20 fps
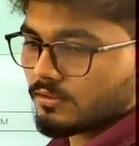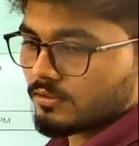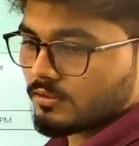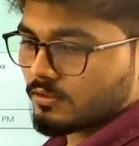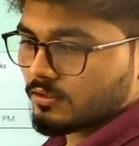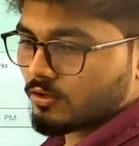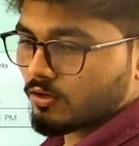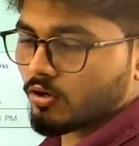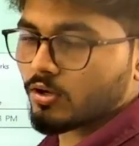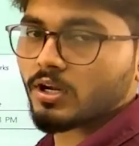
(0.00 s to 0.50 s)

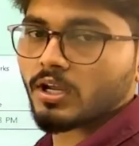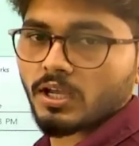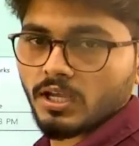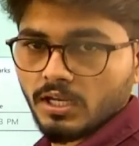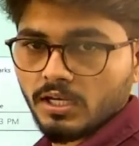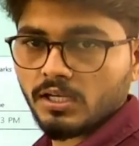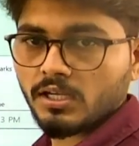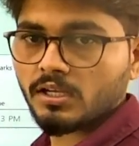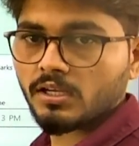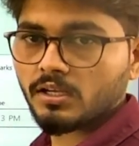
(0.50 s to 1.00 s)
or
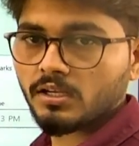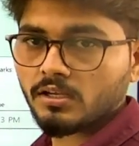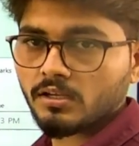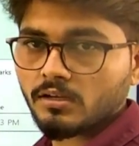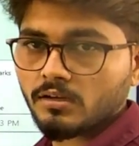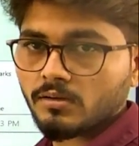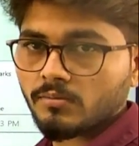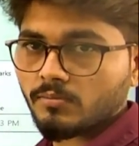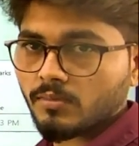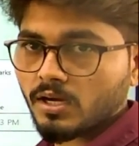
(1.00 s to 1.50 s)
any
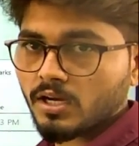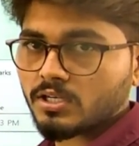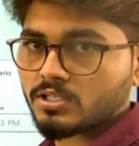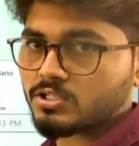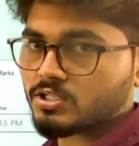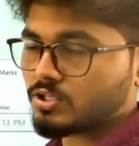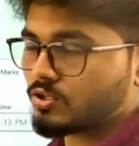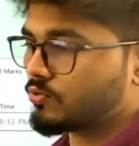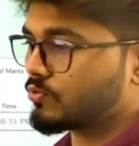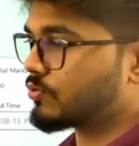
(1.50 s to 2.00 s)
marks
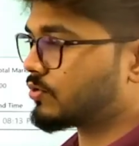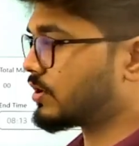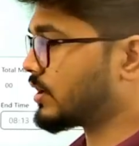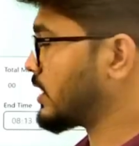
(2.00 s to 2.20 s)
you would like.